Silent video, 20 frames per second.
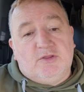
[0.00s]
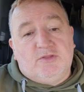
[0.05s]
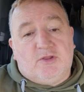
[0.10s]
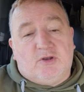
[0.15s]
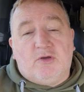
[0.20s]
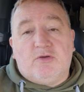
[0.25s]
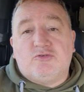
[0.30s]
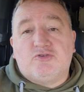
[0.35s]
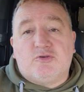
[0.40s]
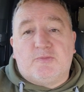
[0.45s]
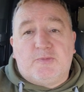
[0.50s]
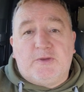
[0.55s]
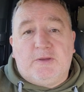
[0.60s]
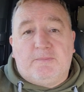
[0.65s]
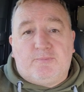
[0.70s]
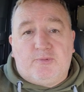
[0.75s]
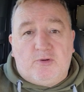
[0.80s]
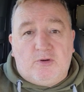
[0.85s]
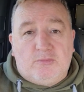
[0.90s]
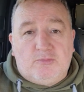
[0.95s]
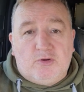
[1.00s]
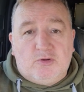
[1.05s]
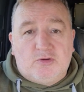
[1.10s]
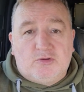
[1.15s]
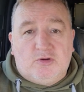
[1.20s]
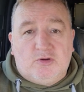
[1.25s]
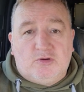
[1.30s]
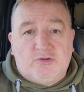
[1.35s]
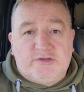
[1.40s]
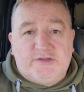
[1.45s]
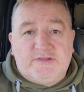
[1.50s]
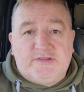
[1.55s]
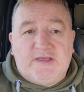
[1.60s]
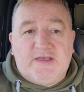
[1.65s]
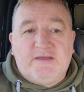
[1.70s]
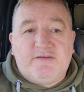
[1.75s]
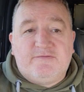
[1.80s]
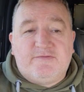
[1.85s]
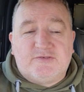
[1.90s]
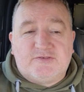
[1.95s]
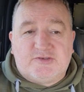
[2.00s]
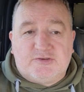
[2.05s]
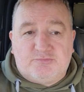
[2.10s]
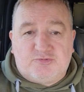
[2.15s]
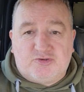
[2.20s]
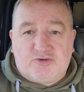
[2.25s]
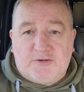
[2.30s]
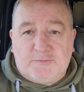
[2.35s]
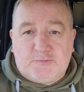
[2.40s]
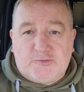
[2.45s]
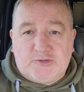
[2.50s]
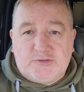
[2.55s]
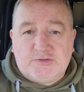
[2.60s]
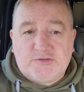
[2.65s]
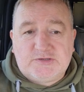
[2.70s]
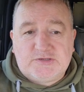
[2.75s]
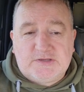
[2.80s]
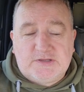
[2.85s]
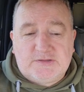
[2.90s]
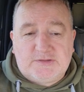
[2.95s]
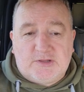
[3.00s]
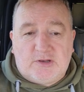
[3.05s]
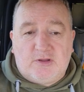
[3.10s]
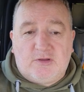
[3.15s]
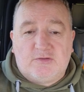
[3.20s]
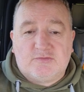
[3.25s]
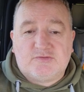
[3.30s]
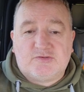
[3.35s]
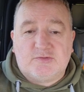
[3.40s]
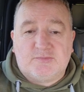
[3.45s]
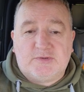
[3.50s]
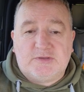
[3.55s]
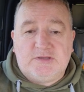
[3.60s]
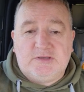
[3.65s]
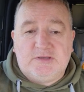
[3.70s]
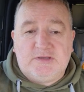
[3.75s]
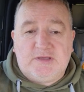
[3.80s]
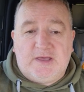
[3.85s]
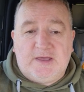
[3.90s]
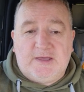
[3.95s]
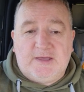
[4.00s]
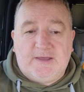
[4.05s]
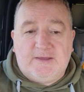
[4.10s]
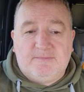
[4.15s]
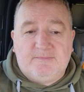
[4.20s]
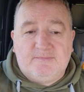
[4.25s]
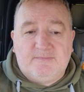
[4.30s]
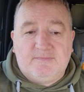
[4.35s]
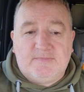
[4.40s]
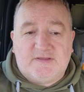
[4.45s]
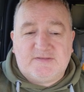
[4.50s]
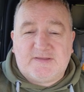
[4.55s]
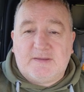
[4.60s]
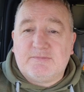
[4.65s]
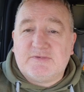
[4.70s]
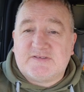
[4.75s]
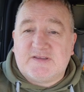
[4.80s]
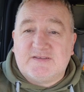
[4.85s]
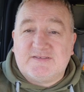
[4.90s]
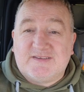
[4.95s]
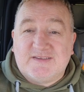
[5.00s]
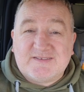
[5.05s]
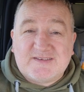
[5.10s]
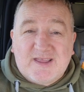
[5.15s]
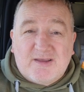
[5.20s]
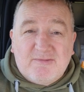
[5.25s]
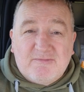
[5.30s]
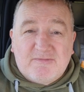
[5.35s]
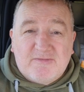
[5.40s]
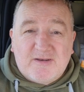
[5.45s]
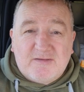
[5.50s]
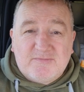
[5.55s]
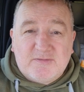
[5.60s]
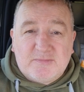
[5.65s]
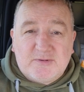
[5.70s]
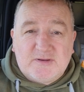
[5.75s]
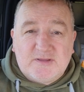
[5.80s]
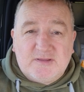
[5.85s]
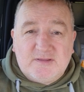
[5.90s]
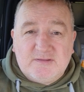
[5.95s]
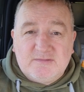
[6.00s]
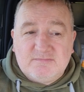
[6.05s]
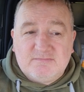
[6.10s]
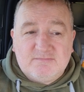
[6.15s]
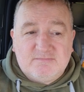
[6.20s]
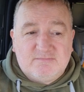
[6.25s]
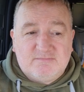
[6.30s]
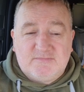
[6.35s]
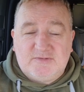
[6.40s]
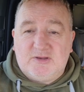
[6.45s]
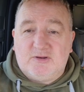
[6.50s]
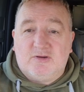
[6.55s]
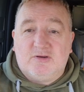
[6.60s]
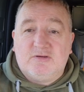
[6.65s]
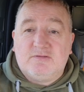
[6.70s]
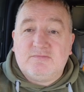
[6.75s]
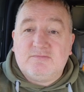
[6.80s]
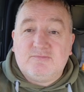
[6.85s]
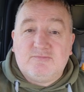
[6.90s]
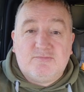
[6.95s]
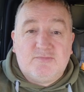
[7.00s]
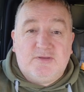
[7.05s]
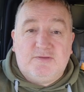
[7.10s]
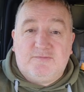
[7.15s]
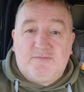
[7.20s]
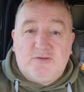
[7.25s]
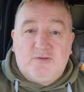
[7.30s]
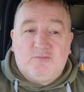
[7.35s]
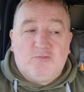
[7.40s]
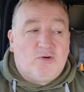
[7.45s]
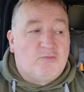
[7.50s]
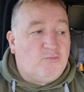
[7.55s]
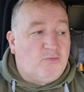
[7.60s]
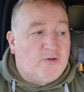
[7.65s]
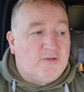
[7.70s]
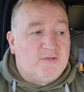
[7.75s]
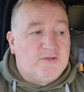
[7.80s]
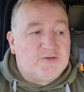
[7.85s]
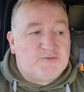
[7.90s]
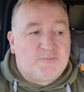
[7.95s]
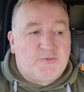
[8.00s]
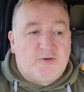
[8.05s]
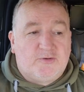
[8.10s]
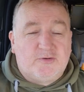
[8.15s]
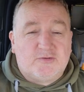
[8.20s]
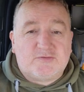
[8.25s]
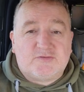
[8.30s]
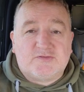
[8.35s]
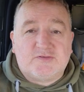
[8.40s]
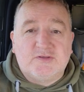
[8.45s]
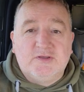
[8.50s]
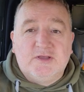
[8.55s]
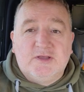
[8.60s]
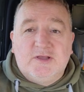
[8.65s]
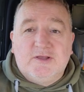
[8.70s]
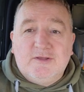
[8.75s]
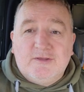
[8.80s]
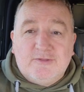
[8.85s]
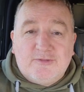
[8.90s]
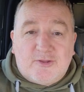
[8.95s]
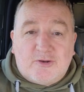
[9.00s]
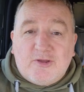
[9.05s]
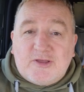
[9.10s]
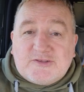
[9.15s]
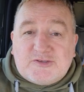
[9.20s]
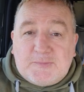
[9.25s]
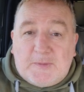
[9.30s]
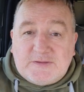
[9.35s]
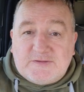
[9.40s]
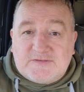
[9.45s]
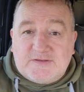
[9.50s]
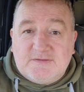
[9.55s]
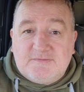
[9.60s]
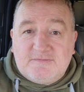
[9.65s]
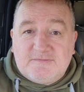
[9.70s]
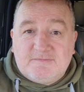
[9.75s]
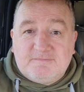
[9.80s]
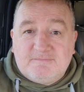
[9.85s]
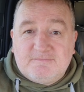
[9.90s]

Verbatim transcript: There'll also be a promo code in there for subscriptions. There'll also be um, a 10% discount for everybody. You know, if you want one of these products, they're not expensive.